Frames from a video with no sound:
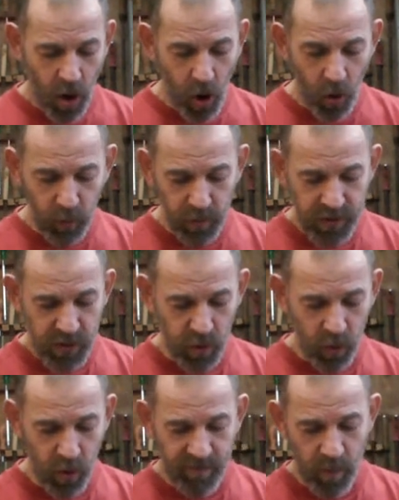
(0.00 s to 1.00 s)
hole
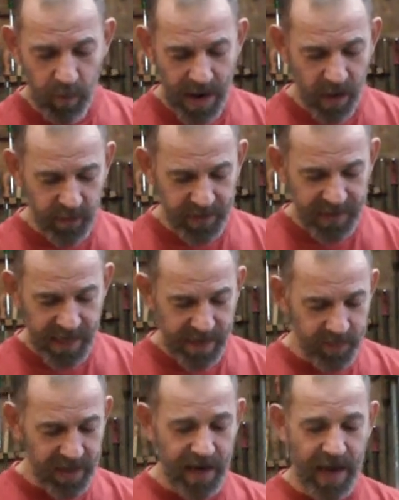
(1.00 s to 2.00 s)
saw of about the
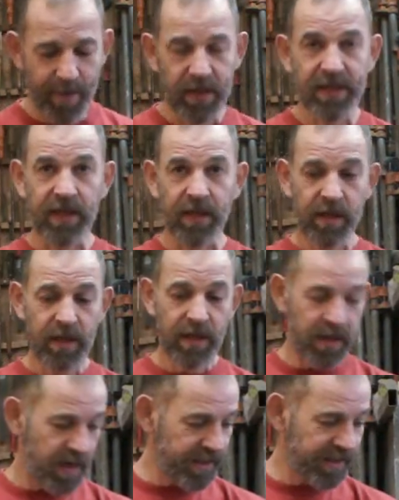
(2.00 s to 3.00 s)
same diameter
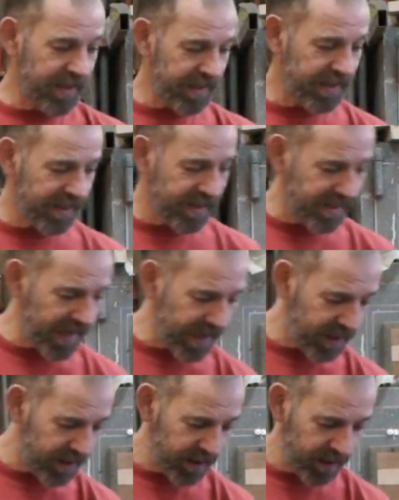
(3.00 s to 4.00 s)
as this
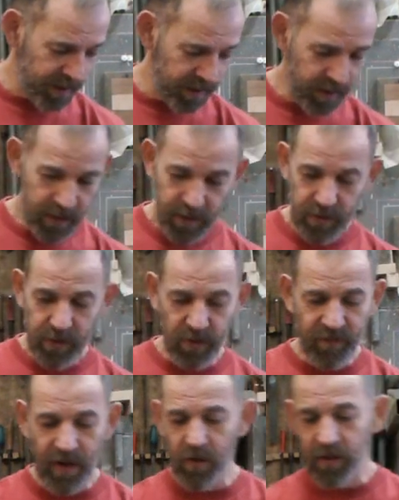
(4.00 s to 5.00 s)
stick. So
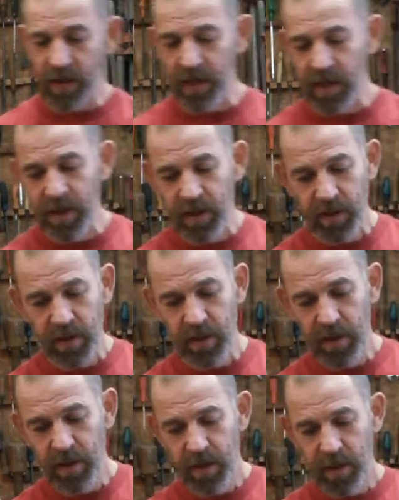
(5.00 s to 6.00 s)
if I look here,
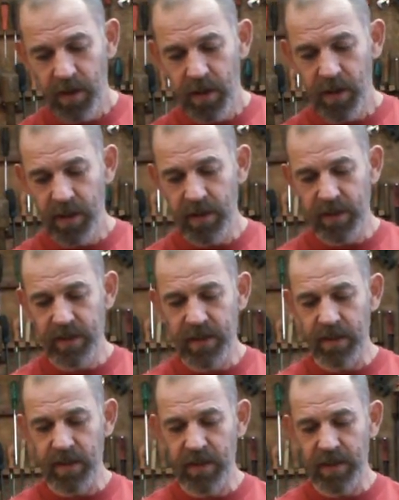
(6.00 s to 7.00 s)
I can
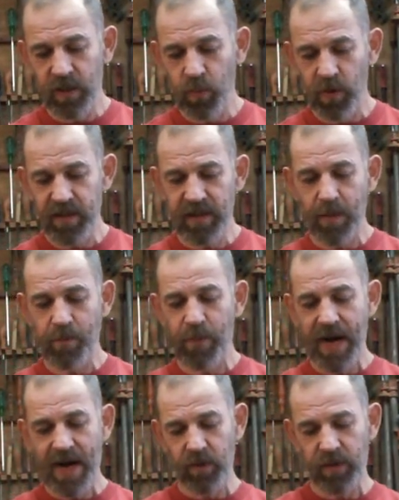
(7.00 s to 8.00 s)
see that this one's
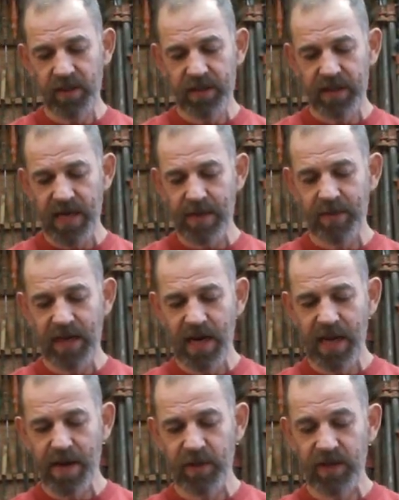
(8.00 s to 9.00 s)
about the same
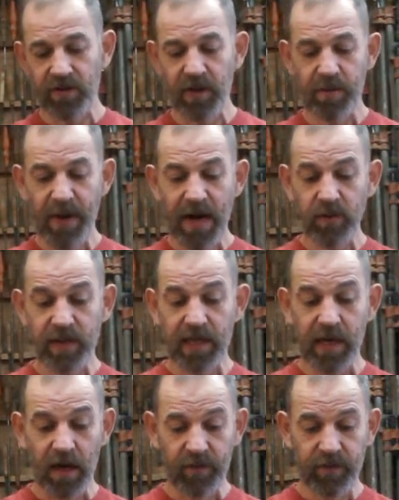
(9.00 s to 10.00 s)
diameter and about's
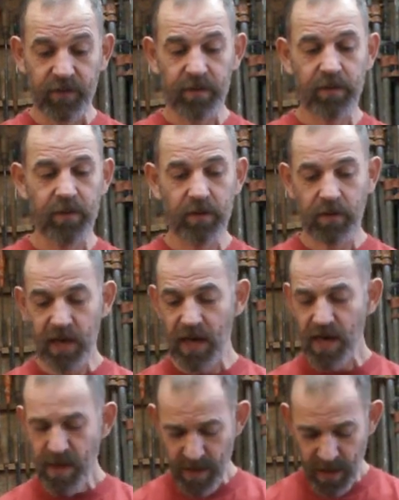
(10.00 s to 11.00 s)
enough,
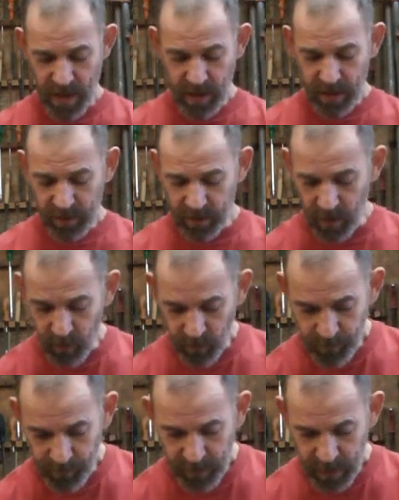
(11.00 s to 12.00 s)
okay? So
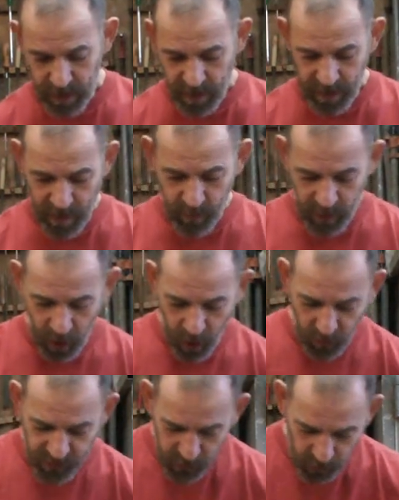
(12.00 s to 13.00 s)
then with a
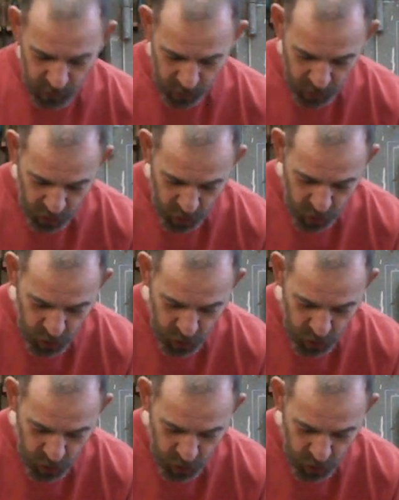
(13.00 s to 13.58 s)
hole saw you can